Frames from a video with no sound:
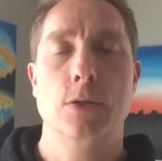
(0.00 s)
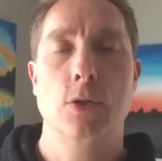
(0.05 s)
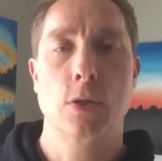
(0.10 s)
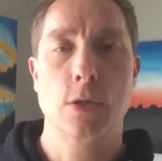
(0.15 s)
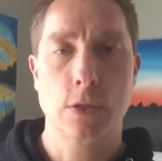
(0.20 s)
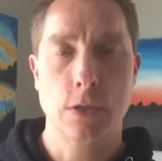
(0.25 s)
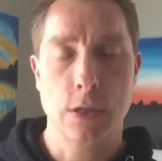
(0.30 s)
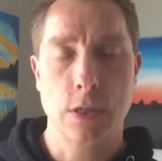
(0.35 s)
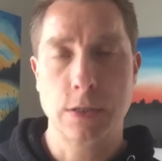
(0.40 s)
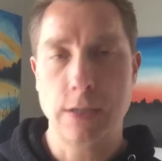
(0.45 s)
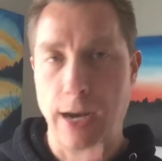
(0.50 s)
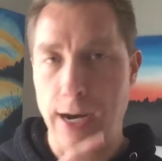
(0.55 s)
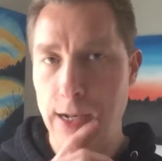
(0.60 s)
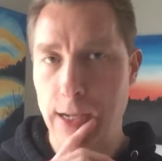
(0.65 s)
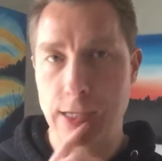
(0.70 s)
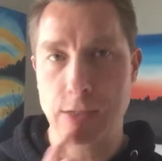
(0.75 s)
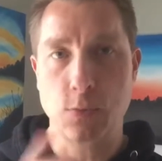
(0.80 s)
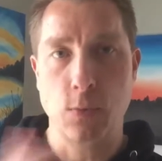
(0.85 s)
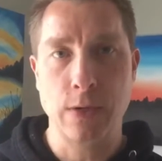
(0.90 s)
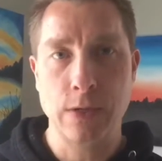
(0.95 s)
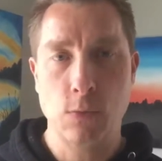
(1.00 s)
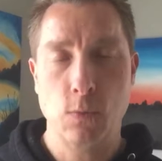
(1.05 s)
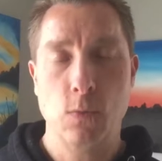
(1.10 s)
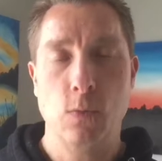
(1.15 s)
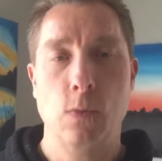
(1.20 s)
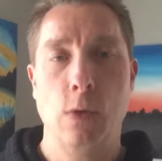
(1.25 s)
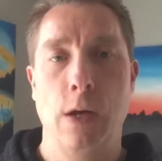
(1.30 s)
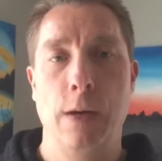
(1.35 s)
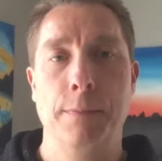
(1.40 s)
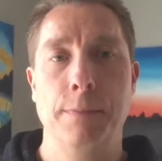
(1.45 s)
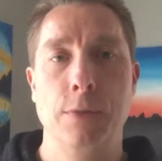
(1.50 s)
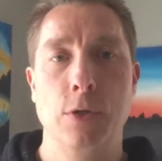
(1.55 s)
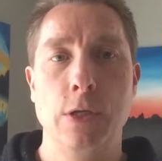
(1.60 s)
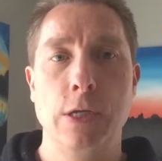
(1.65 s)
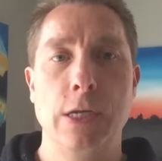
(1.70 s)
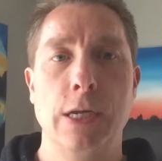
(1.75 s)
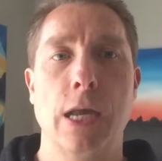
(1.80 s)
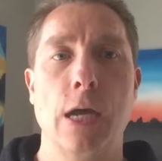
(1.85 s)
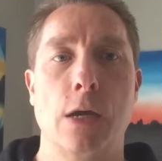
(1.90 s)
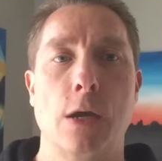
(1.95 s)
so the title is when you
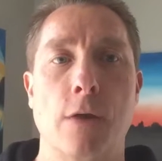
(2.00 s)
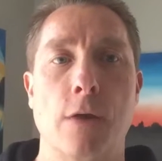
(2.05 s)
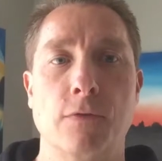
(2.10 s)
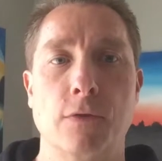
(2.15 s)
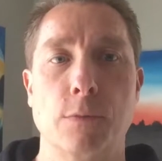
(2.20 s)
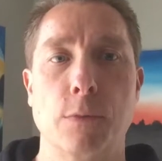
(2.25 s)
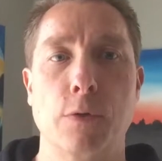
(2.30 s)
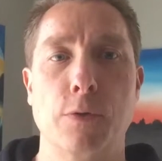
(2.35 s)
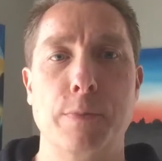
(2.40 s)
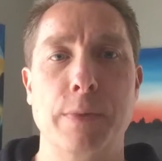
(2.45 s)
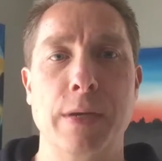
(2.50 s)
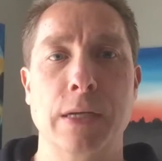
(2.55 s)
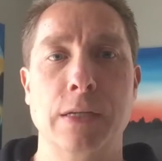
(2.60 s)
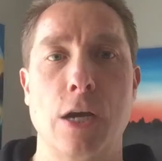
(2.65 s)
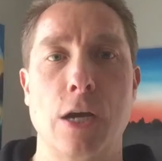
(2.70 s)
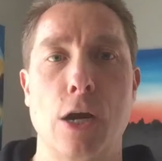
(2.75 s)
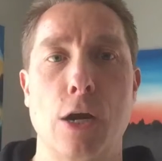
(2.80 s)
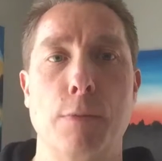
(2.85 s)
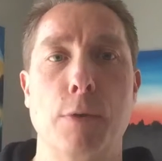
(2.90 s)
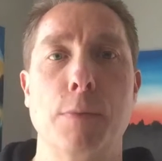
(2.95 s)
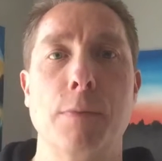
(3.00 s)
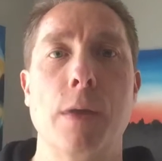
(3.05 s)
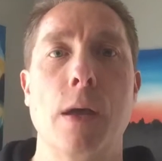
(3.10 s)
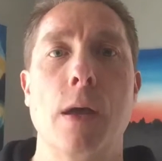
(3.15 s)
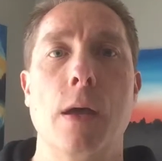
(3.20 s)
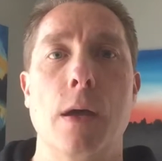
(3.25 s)
need to get comfortable with being terrible.